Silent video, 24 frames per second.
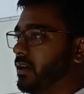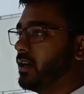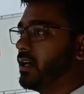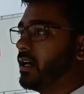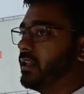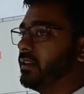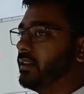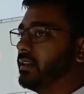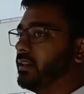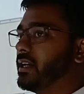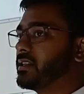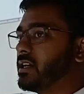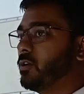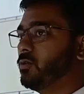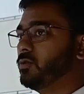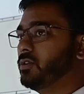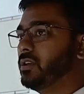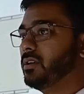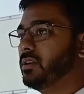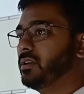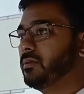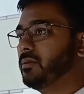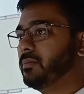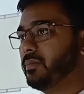and that's how
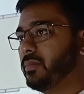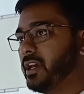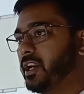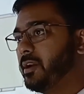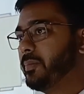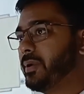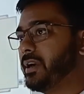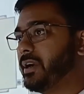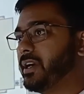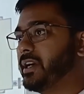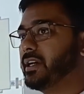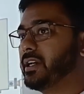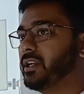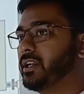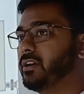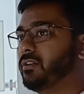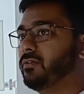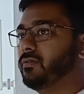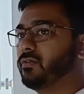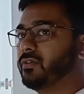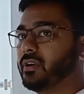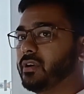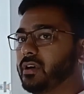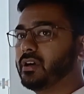the
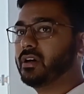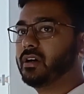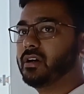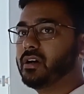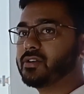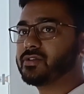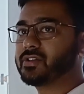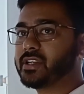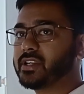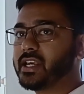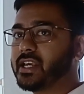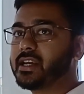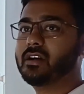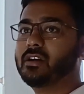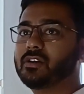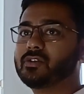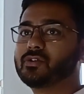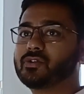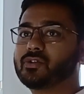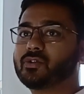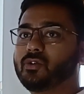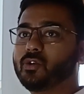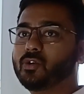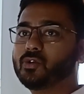repetitive
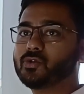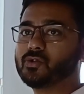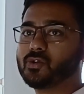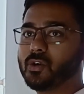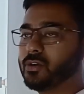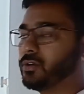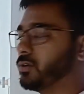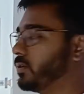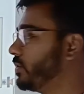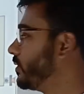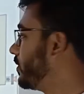cycles goes on.